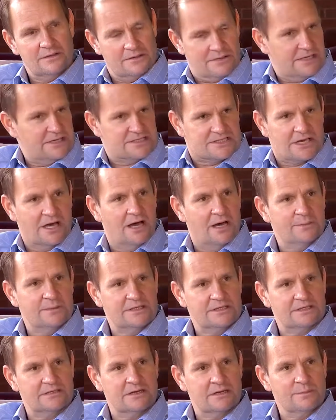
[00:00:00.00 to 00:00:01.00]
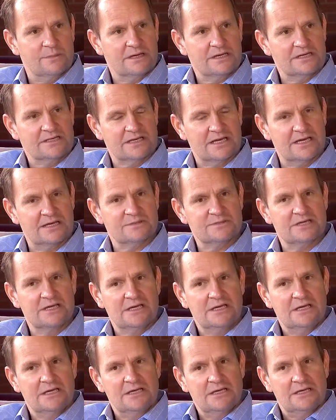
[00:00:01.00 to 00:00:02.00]
has commented on many times
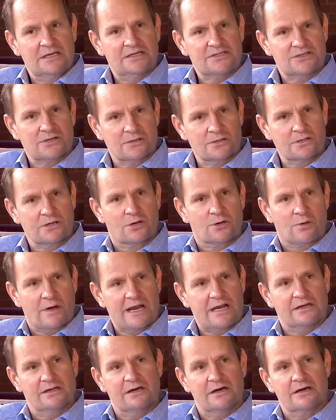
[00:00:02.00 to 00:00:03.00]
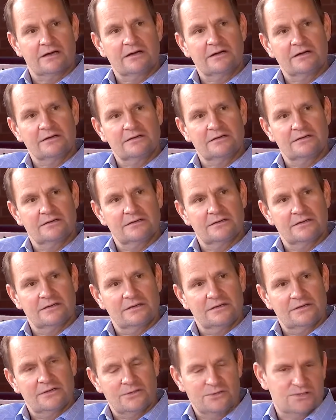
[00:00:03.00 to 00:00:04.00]
is her granddaughter,
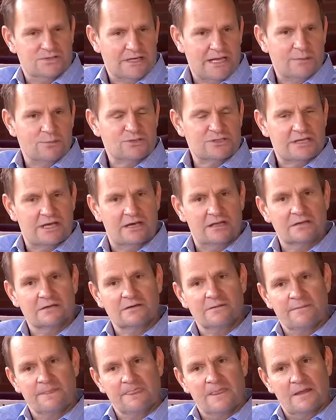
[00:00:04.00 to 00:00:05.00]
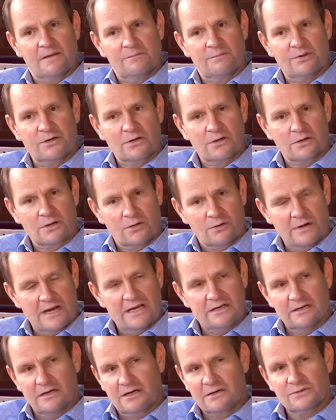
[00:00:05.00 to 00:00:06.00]
whose name was Heather, but her
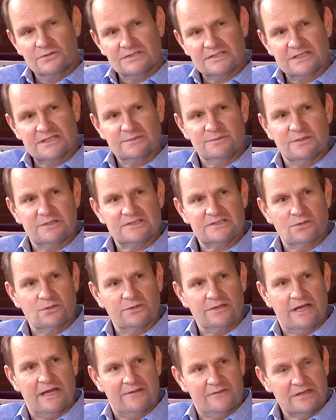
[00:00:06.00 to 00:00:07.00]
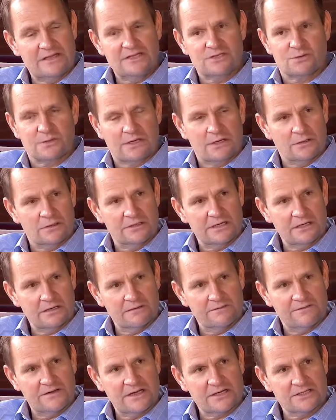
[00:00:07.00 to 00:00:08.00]
granddaughter was 6 months old and having these recurrent ear
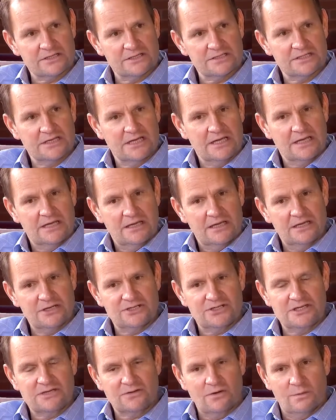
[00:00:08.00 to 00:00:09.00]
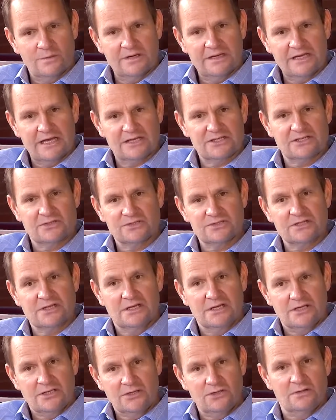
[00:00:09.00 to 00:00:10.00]
infections. And she told my dad, she goes,
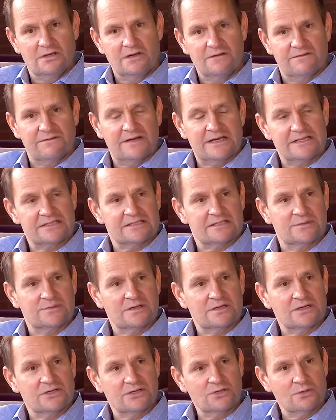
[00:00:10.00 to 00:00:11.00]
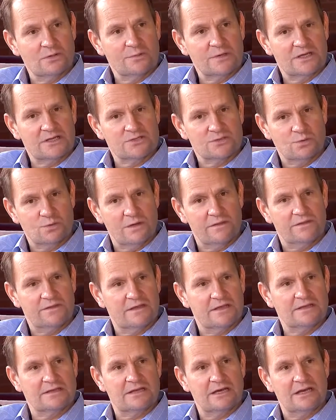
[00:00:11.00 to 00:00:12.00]
you need to find something to do it, because one
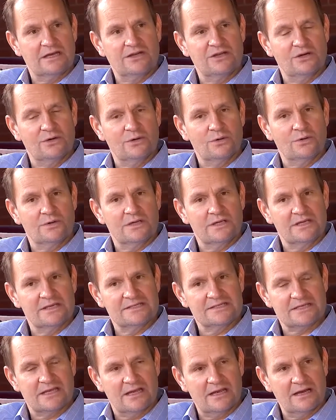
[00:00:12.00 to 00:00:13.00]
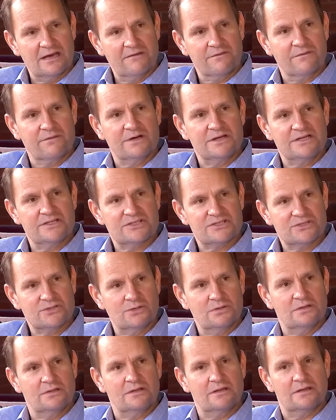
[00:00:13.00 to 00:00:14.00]
thing that I know is every
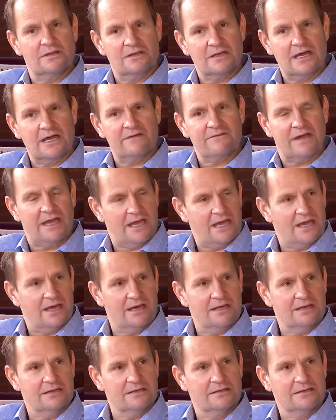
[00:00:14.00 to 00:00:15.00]
student that I've had